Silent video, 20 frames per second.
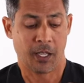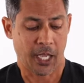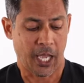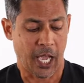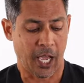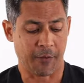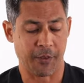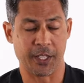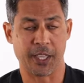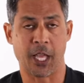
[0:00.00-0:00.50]

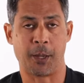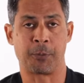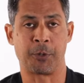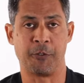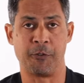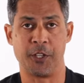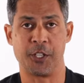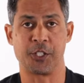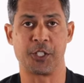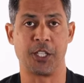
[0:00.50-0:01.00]
having that
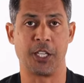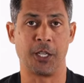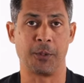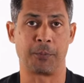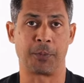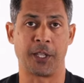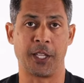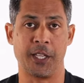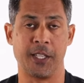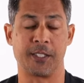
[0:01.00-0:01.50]
provision in
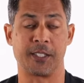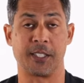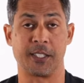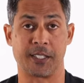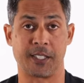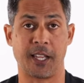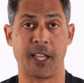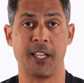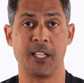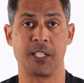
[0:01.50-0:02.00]
place
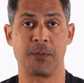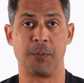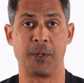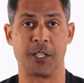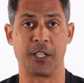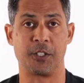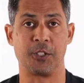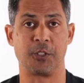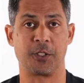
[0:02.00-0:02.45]
is nice because